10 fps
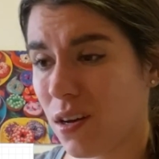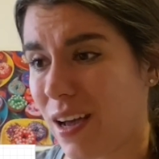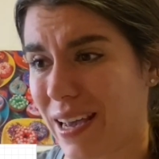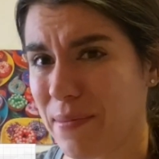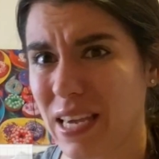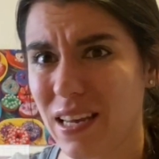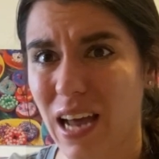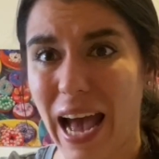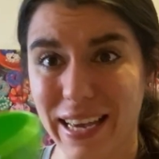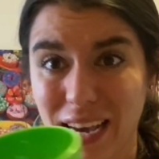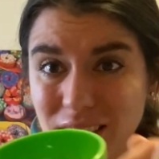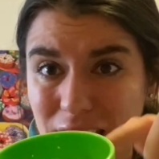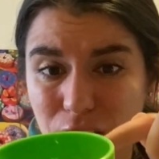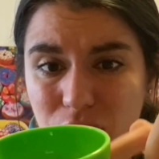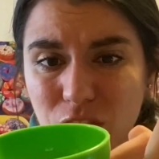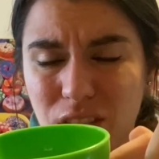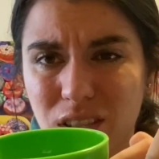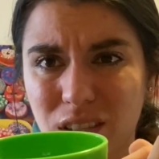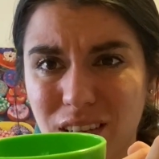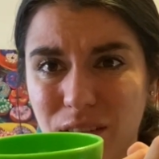I mean, I guess I could
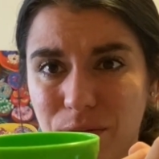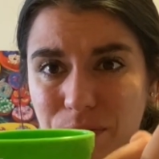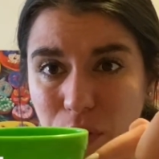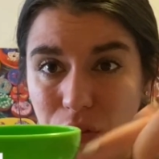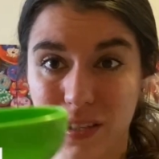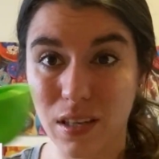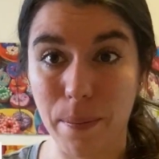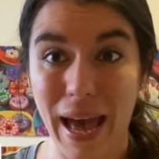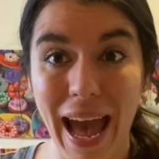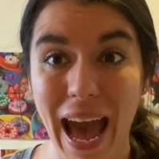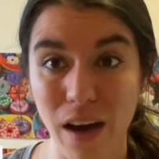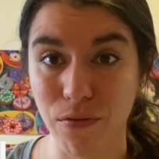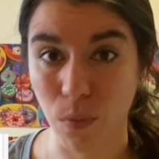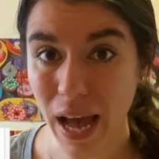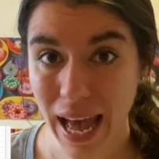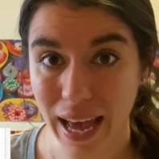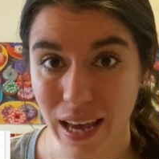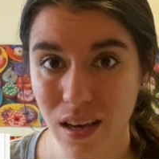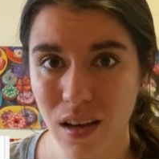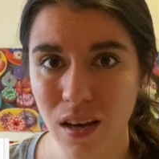just fill this up
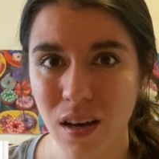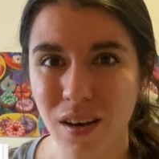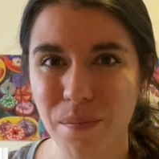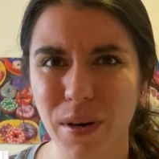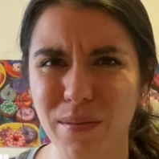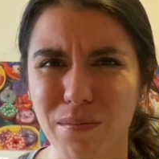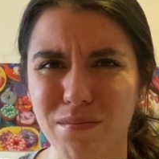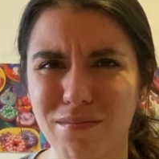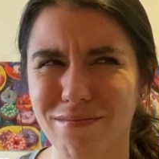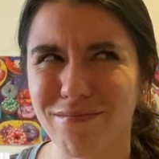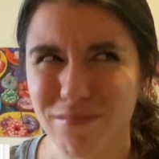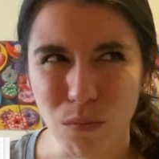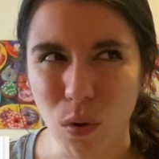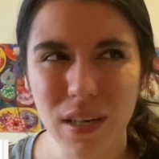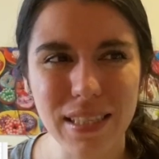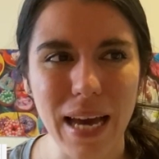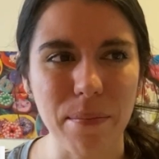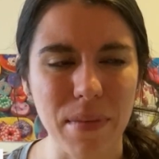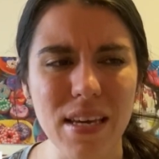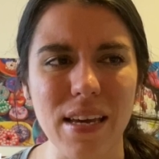halfway, but what does that
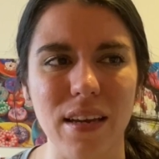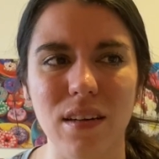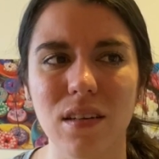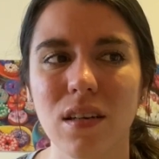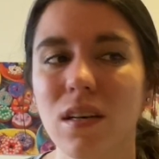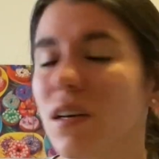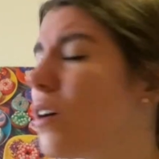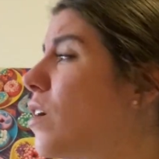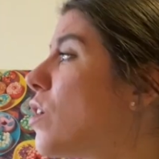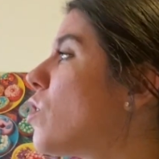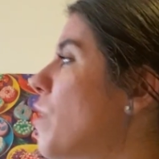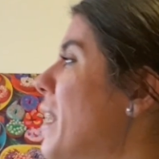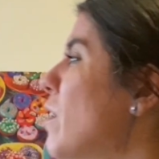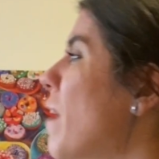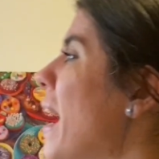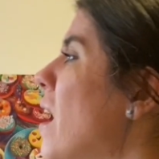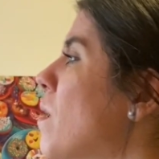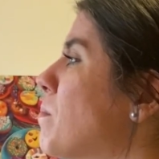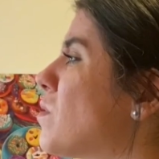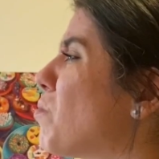mean? Granny
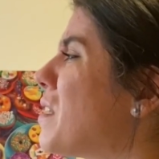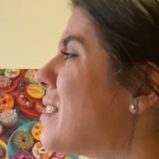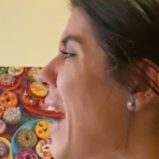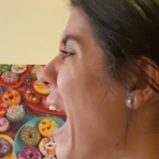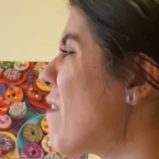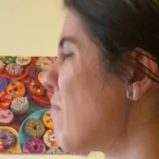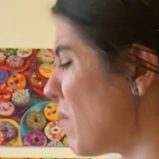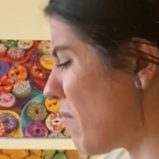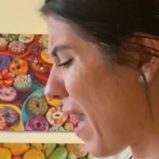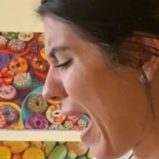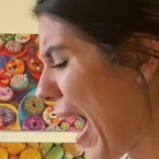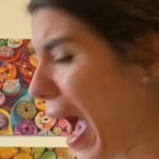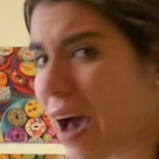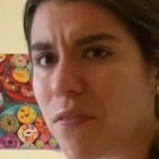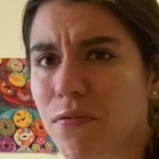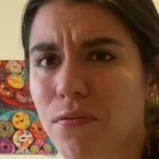Grams, what's half of a half?